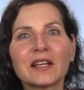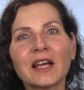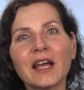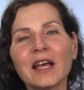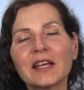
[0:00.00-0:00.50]

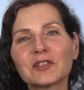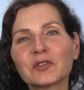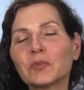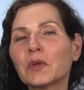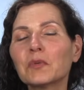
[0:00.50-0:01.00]
And
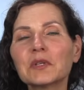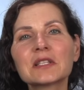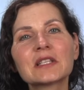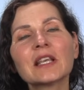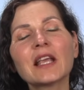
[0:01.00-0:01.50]
we will
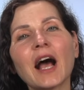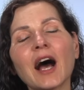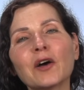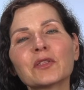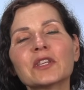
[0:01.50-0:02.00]
see
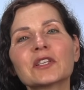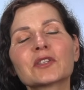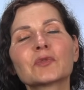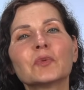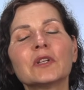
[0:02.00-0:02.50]
how
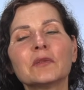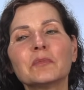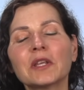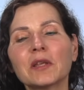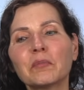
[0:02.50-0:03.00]
this will
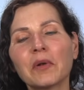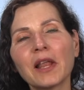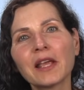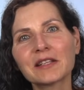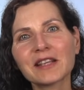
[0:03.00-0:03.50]
be played